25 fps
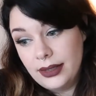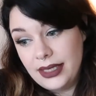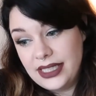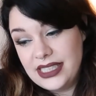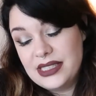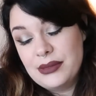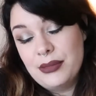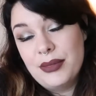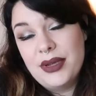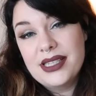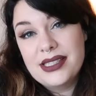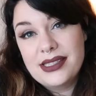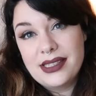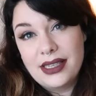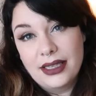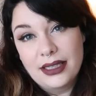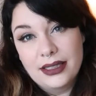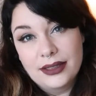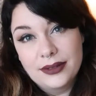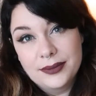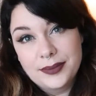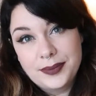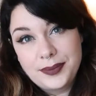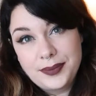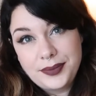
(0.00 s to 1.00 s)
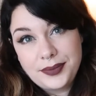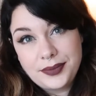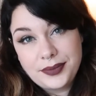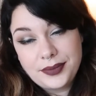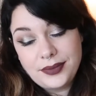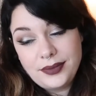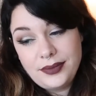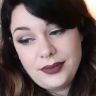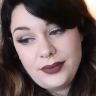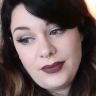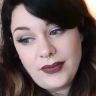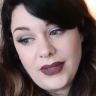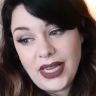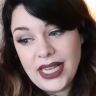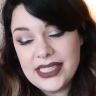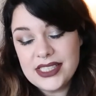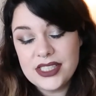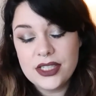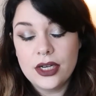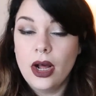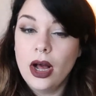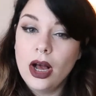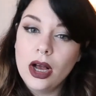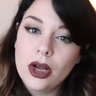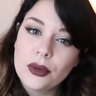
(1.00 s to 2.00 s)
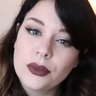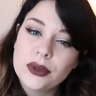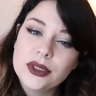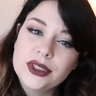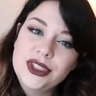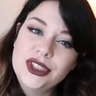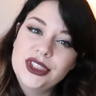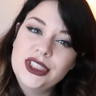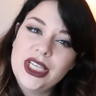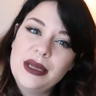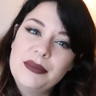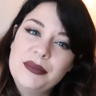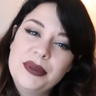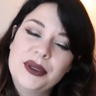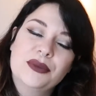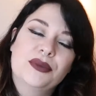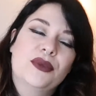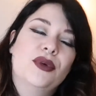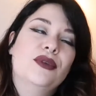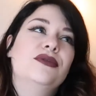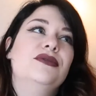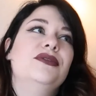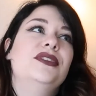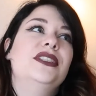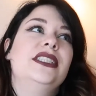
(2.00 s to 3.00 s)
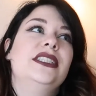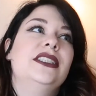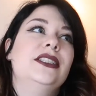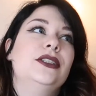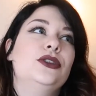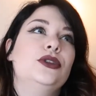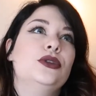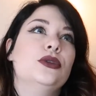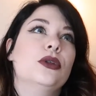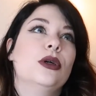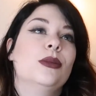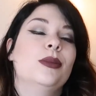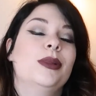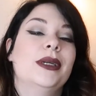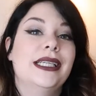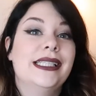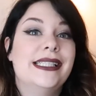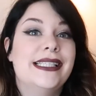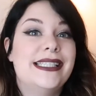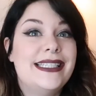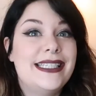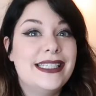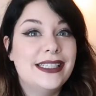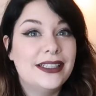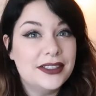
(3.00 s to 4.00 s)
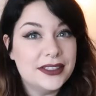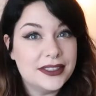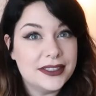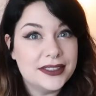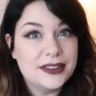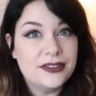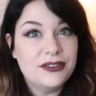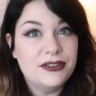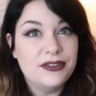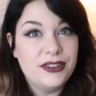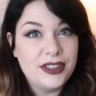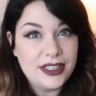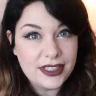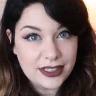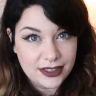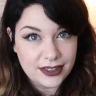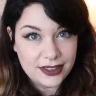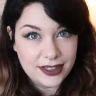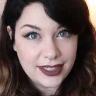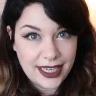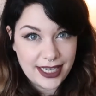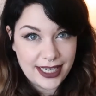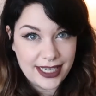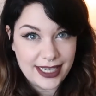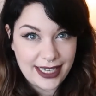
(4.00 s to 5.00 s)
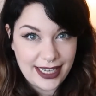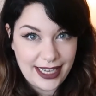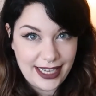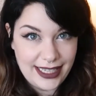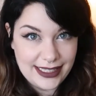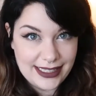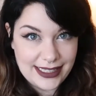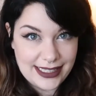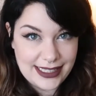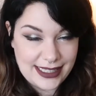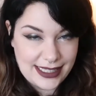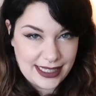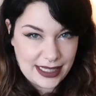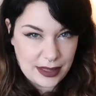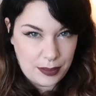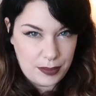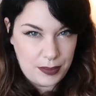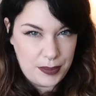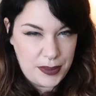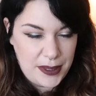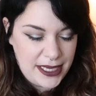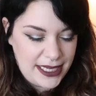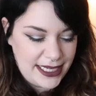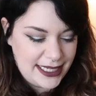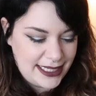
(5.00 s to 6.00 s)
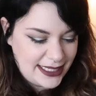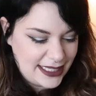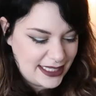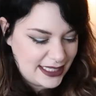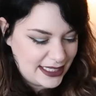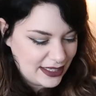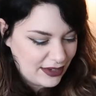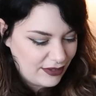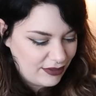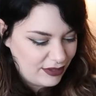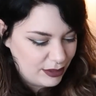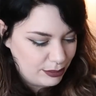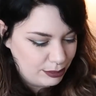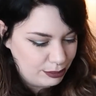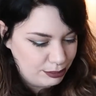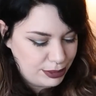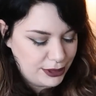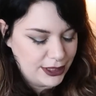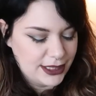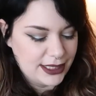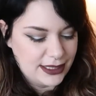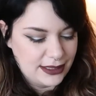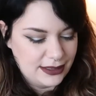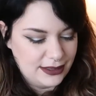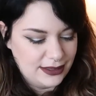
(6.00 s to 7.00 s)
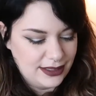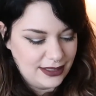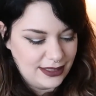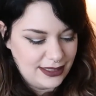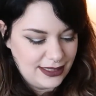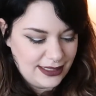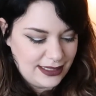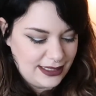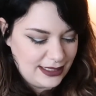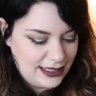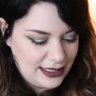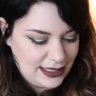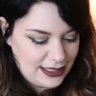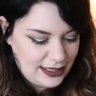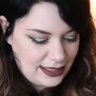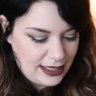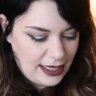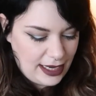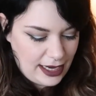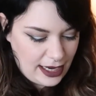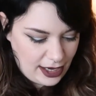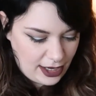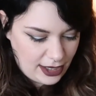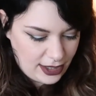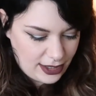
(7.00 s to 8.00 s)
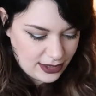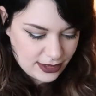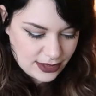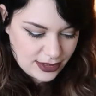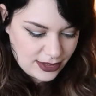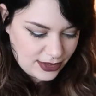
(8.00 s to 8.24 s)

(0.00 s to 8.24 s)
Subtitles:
it's missing. It's an awkward shape, it won't fit in the drawer, but I still feel like it's the piece of the puzzle that isn't there.